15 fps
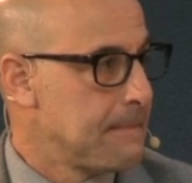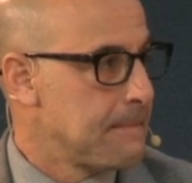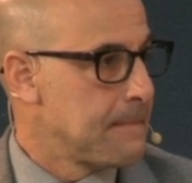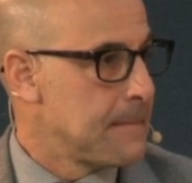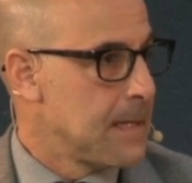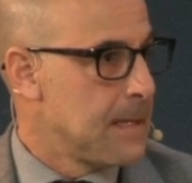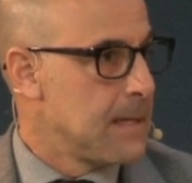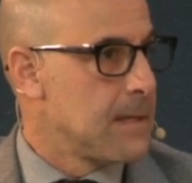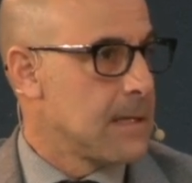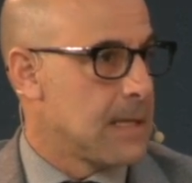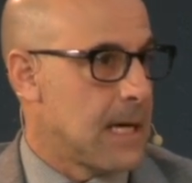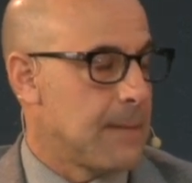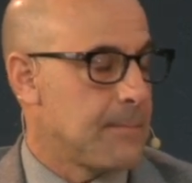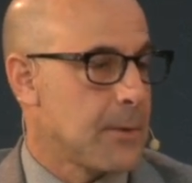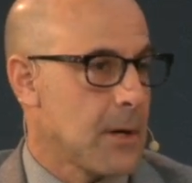part one?
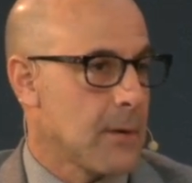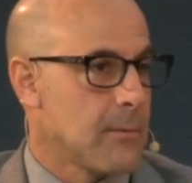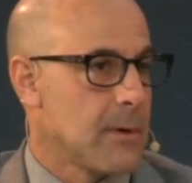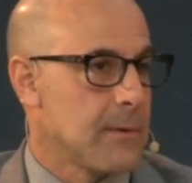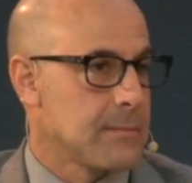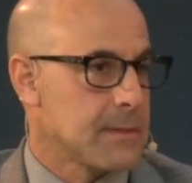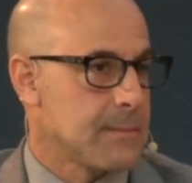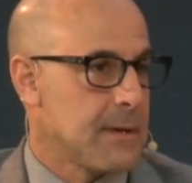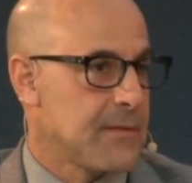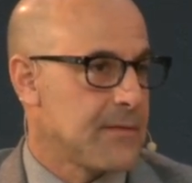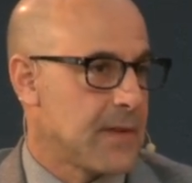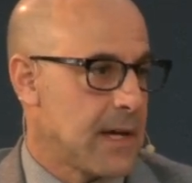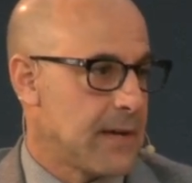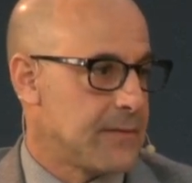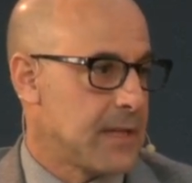Yeah, part one was about
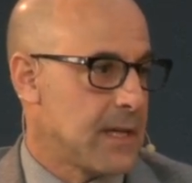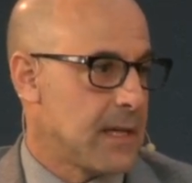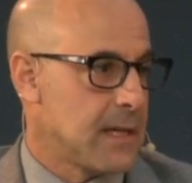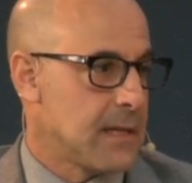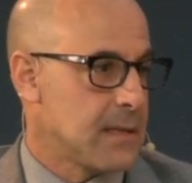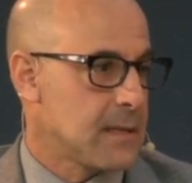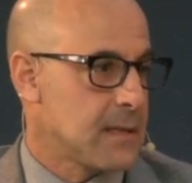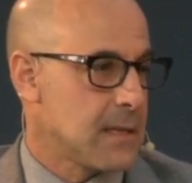five days.